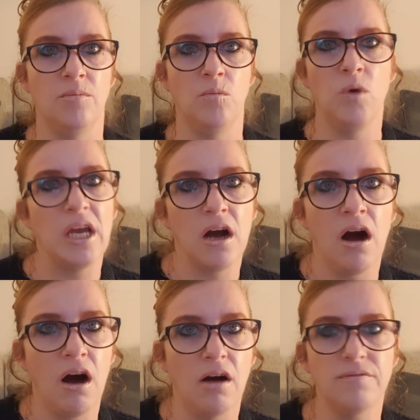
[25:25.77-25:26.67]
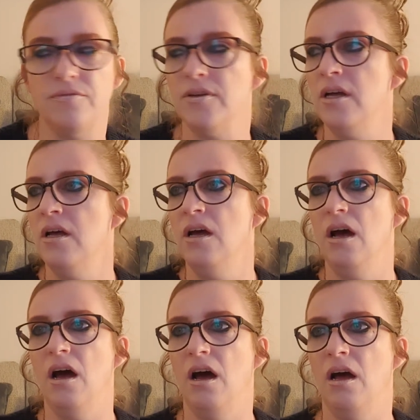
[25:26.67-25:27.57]
wig off,
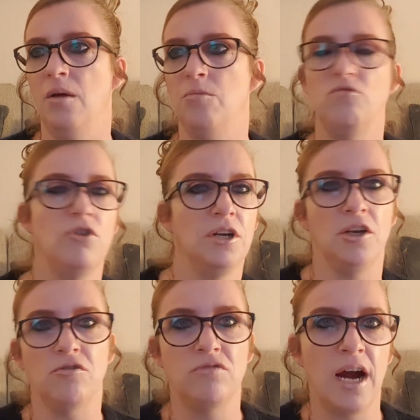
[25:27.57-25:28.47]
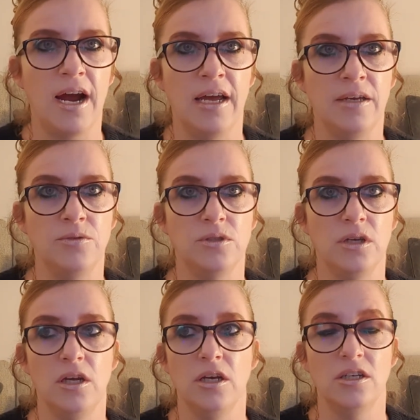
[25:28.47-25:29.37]
running around.
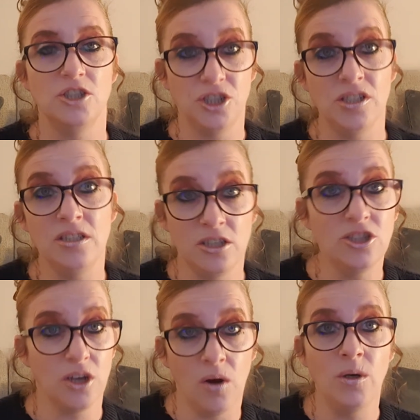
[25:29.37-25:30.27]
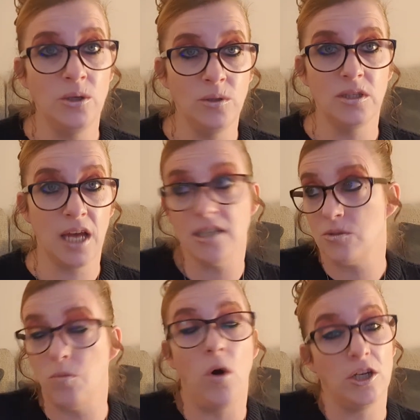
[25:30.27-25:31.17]
She's a child.
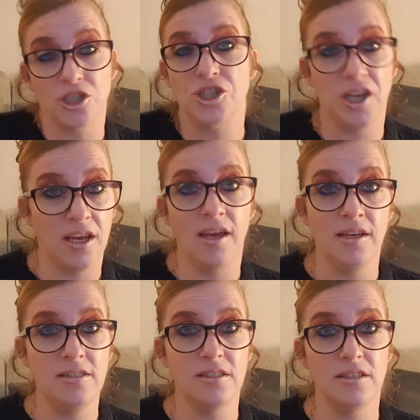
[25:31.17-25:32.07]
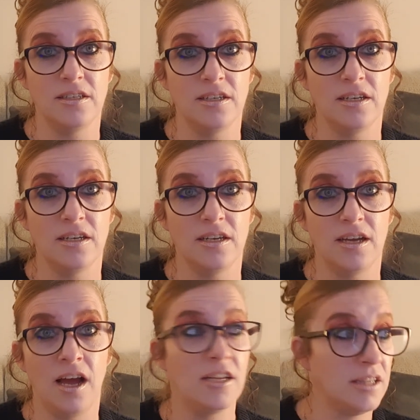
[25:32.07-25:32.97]
That's what she is.
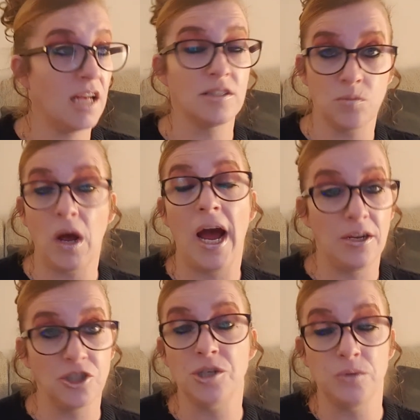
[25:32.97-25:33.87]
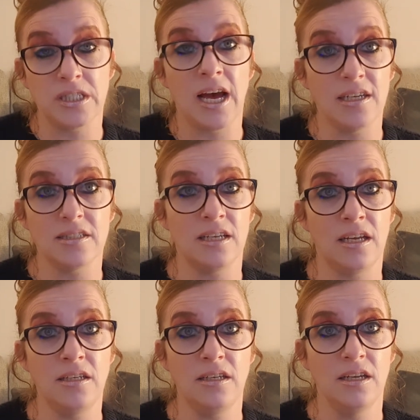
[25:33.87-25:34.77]
And that's how she was acting.